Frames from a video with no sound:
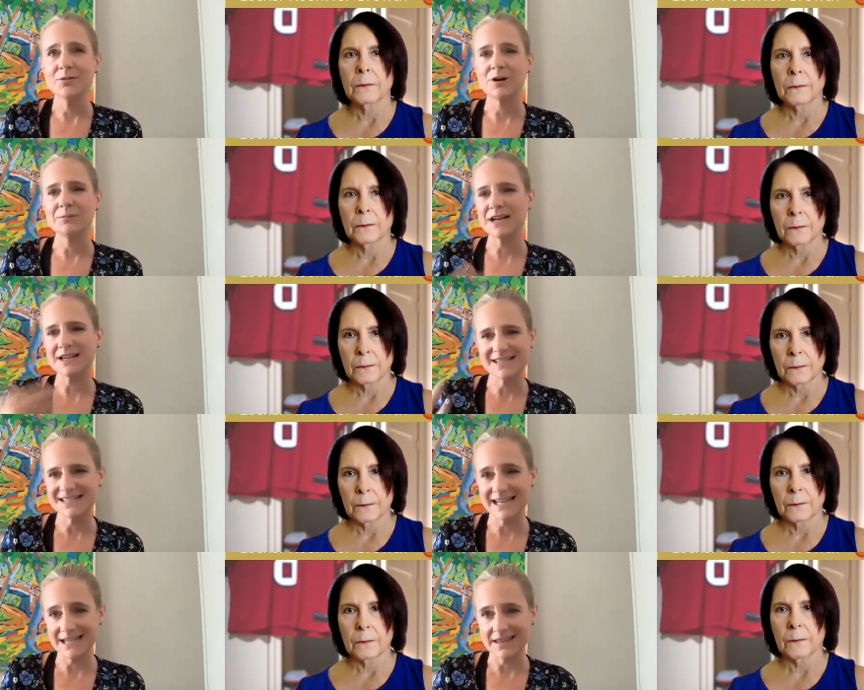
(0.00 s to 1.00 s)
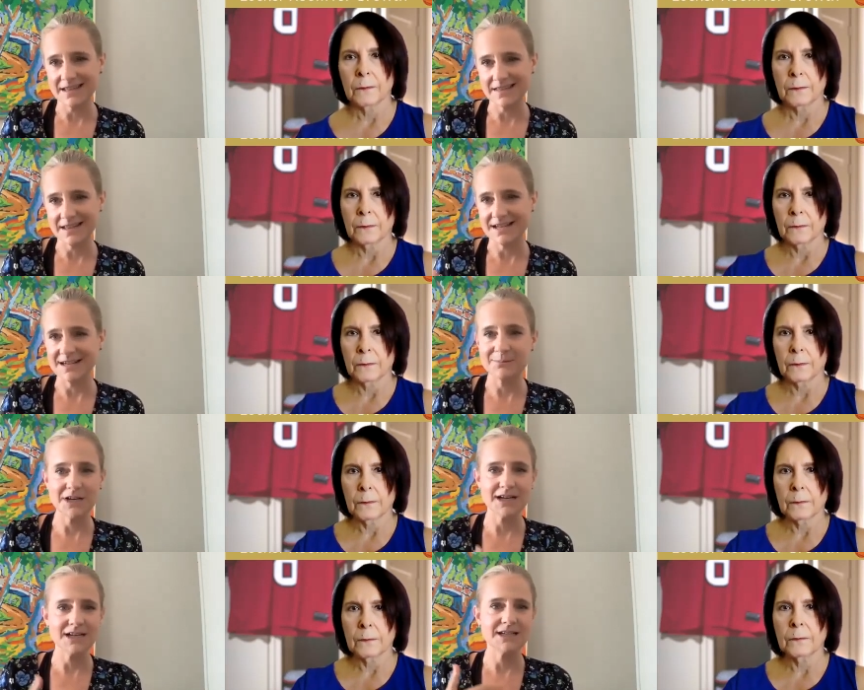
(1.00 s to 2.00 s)
Speaker 1: well, I'm not going to say anything then. I'm
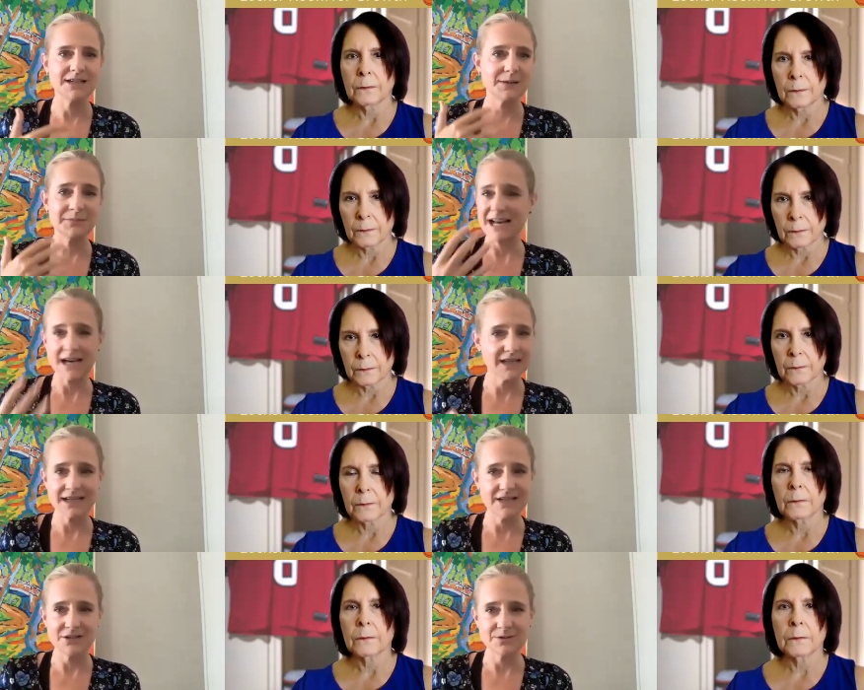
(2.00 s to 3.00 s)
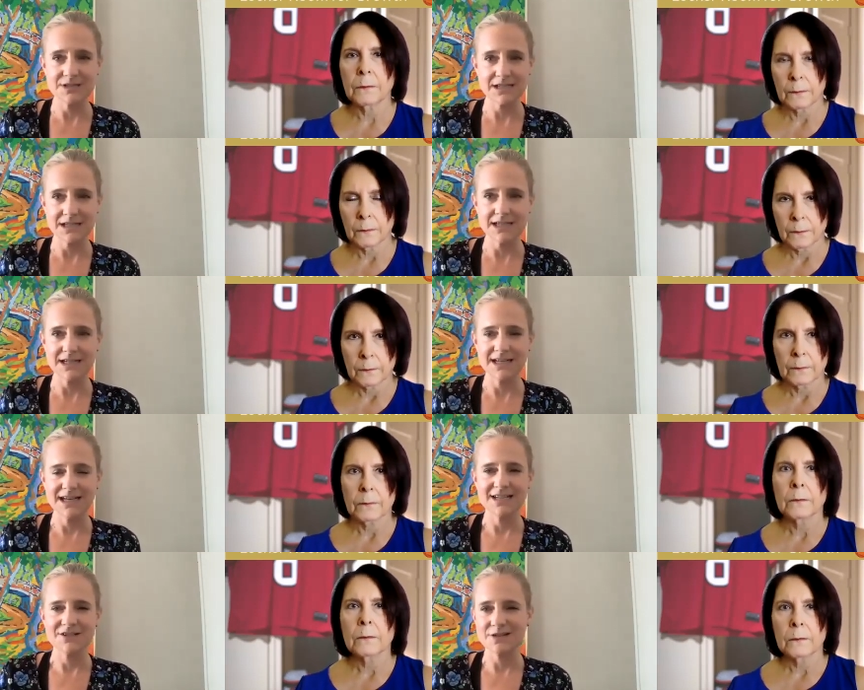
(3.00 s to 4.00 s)
not going to, I'm going to act like I don't see it
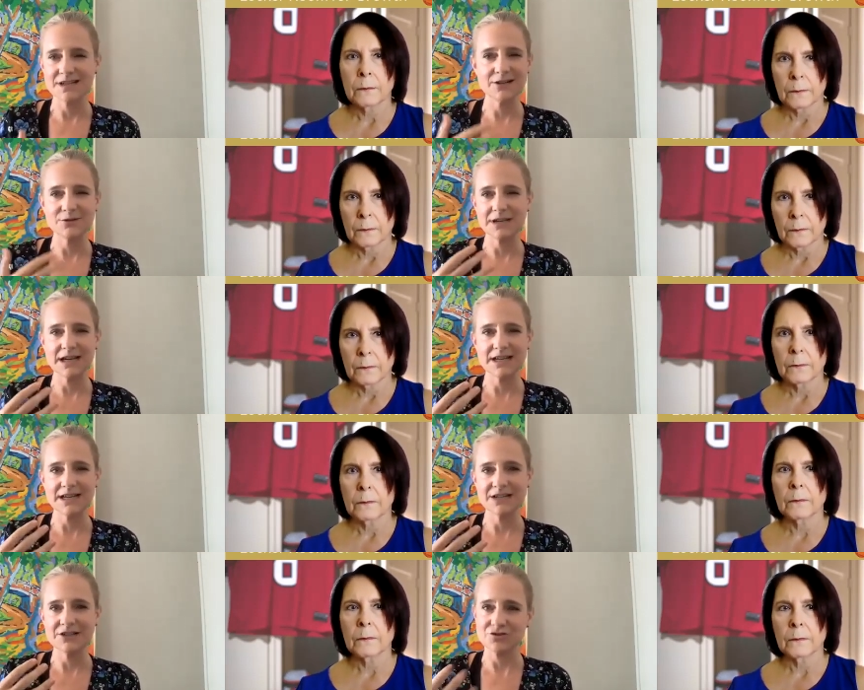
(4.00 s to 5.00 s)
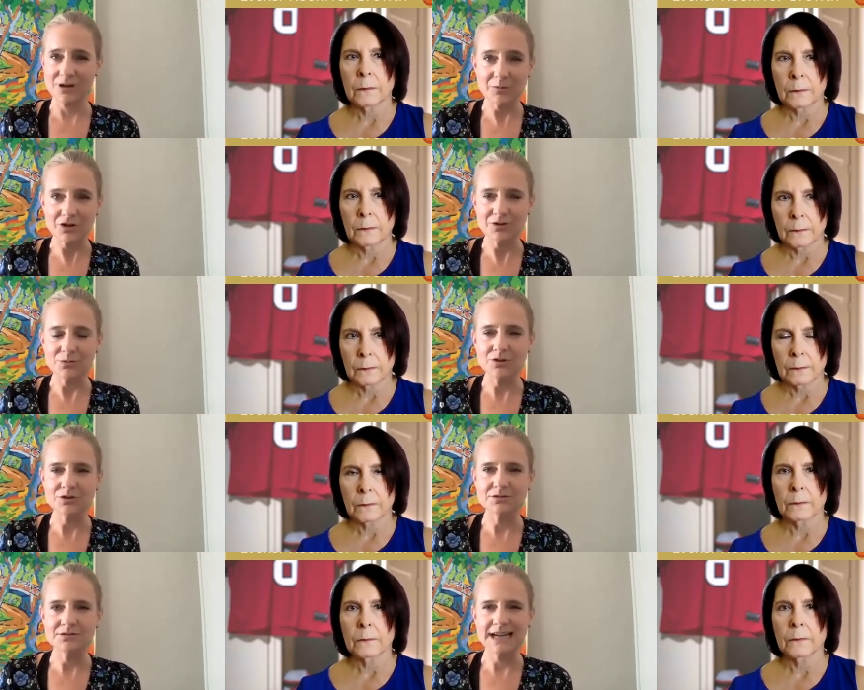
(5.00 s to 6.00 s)
so that I don't get in trouble.
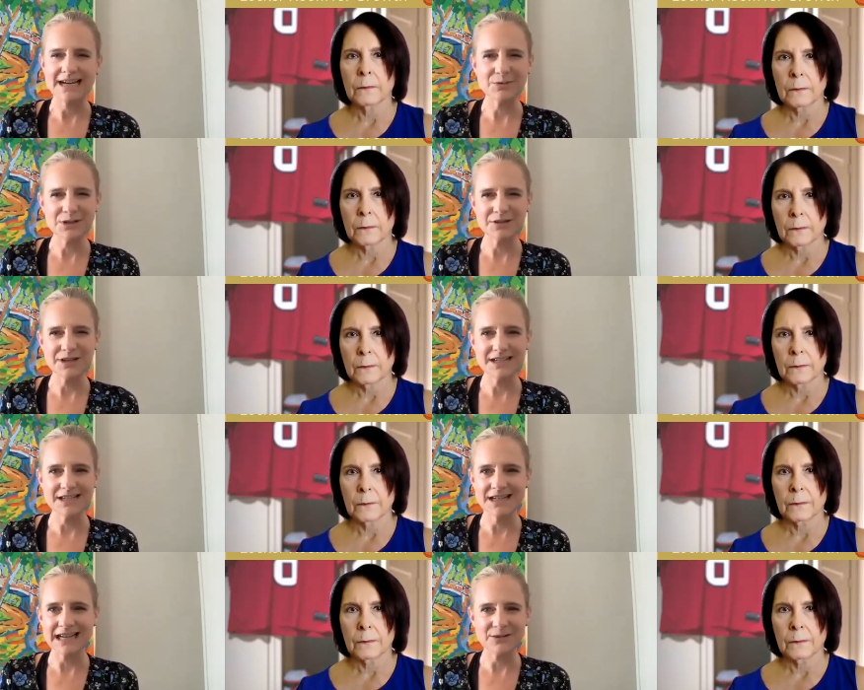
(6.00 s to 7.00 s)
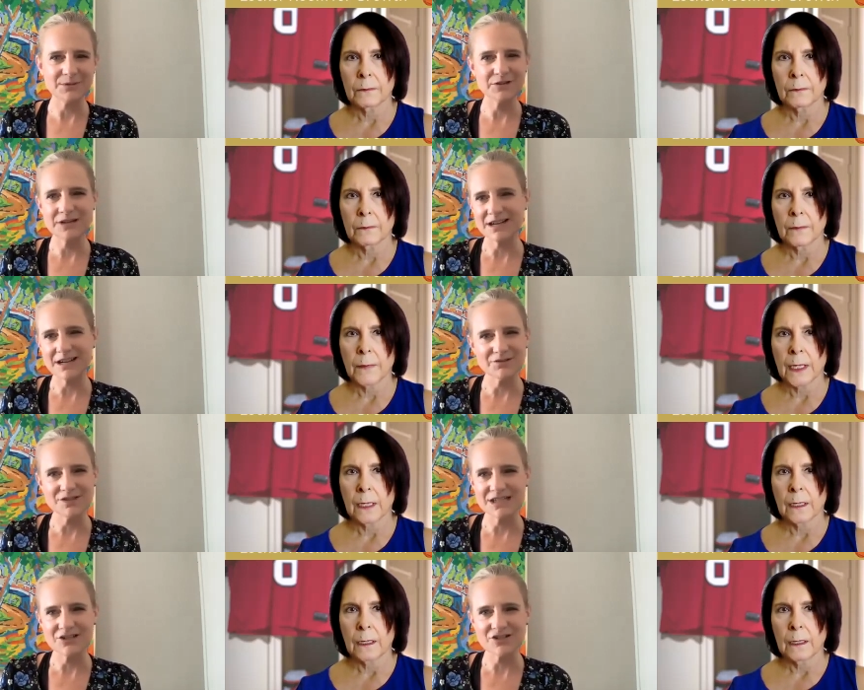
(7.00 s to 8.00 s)
Well, how do we create then? How do we create
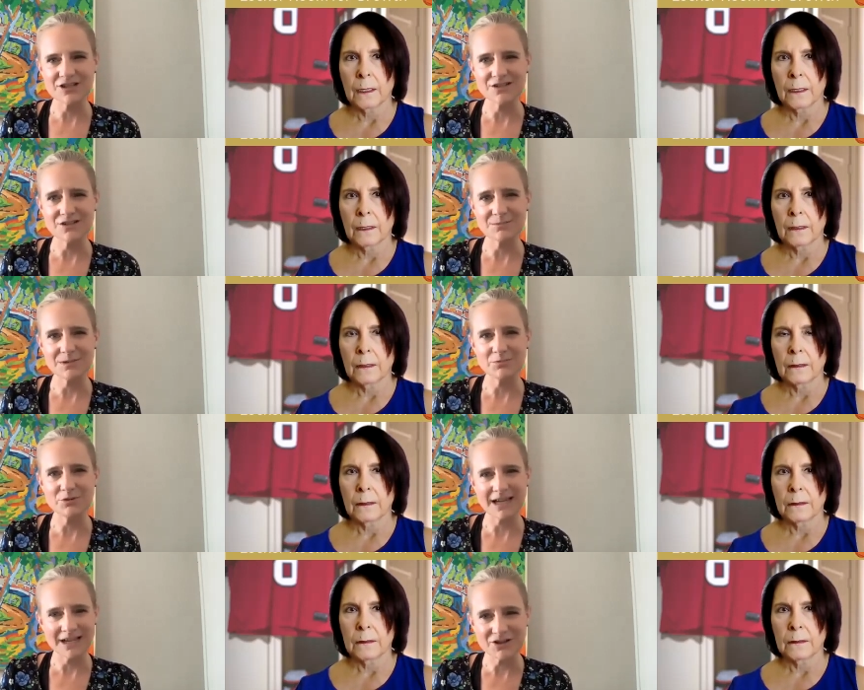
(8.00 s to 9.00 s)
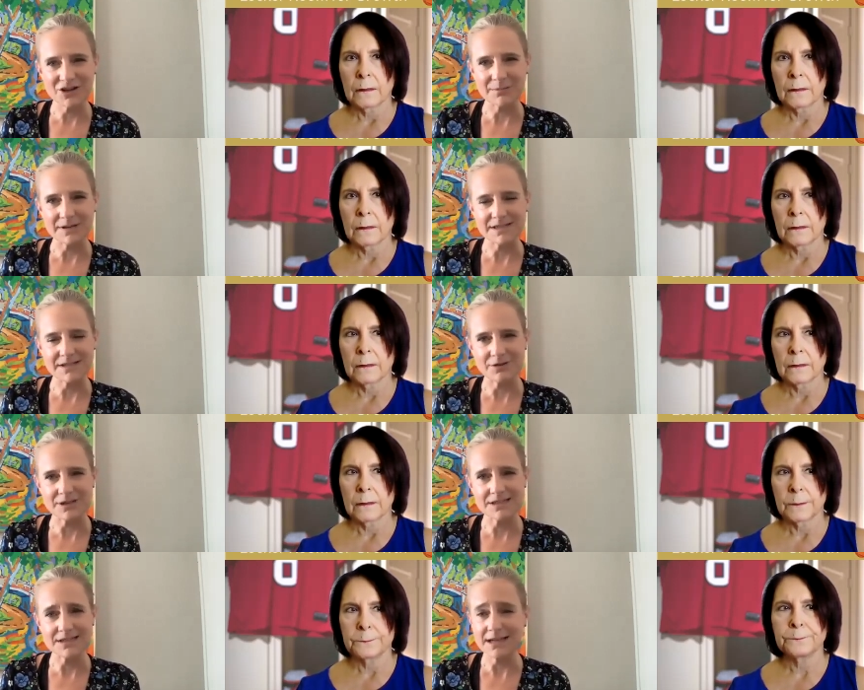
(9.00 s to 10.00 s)
conversation so that people can talk about
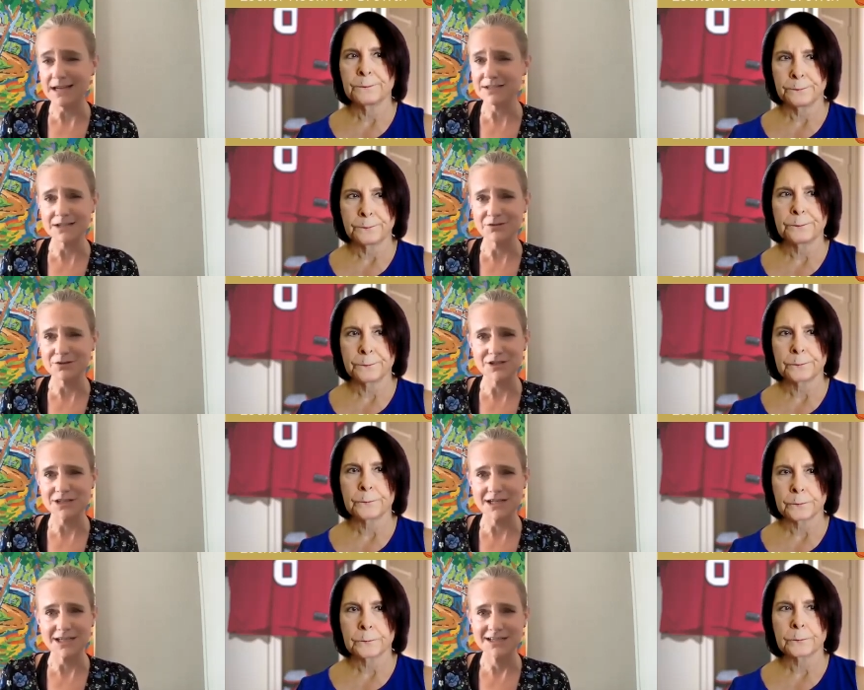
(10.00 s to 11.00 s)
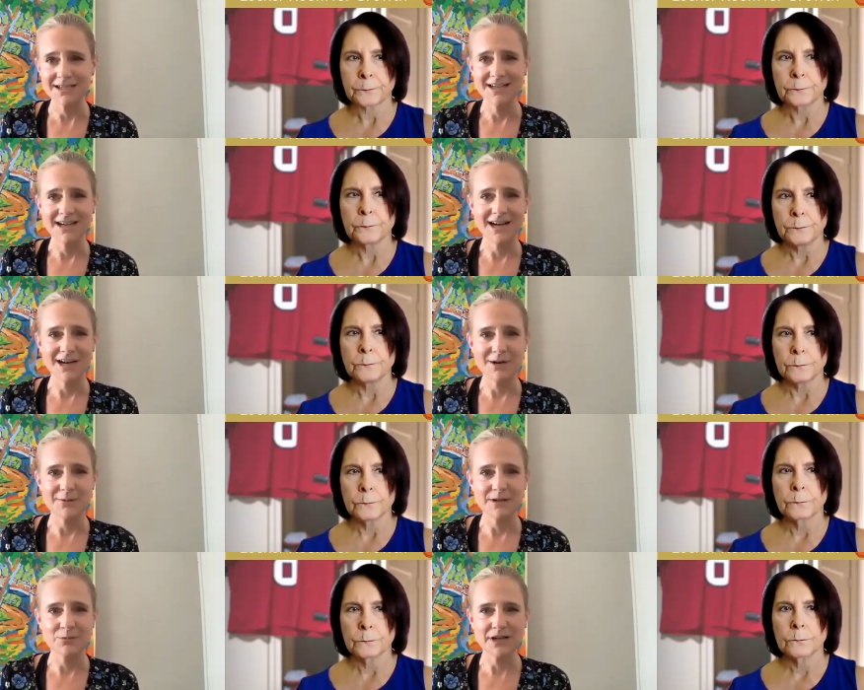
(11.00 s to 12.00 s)
difference and diversity
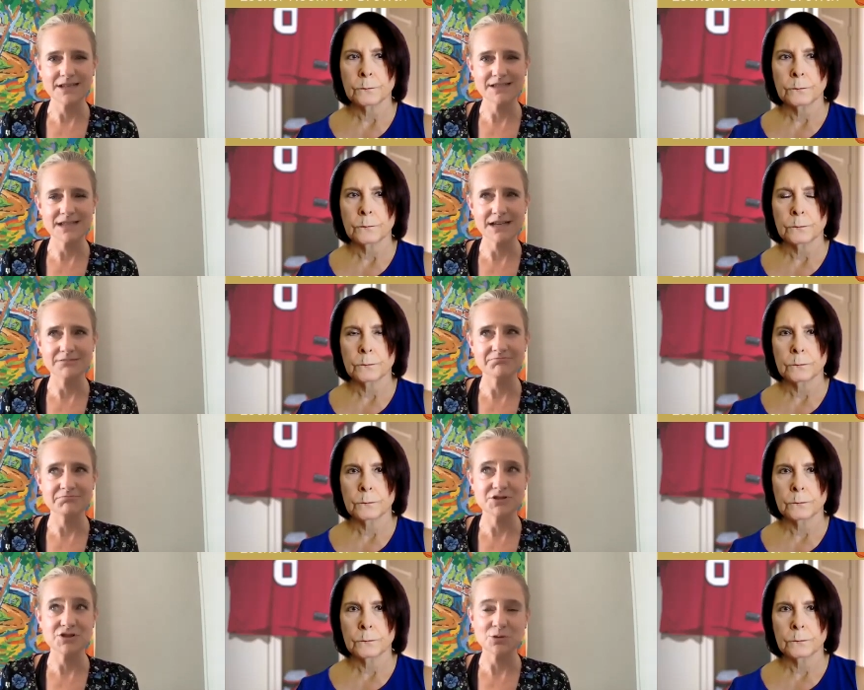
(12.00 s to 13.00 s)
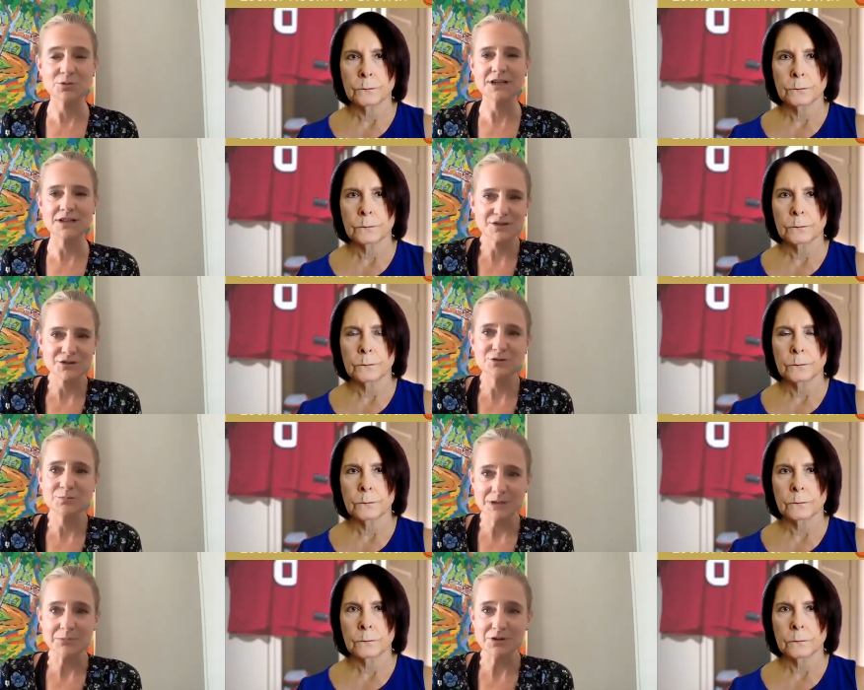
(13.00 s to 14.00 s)
um, in ways that don't
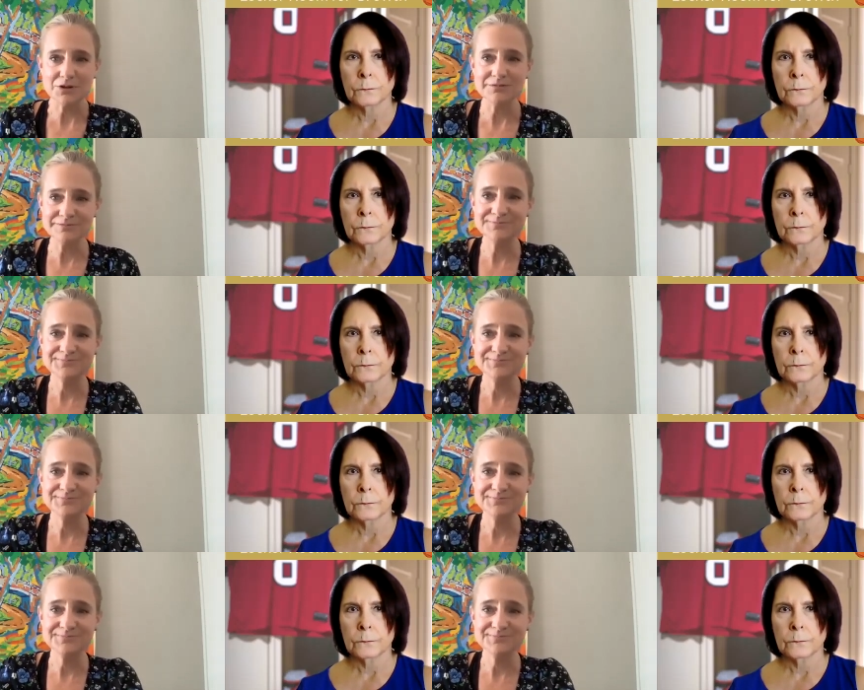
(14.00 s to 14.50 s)
exclude people.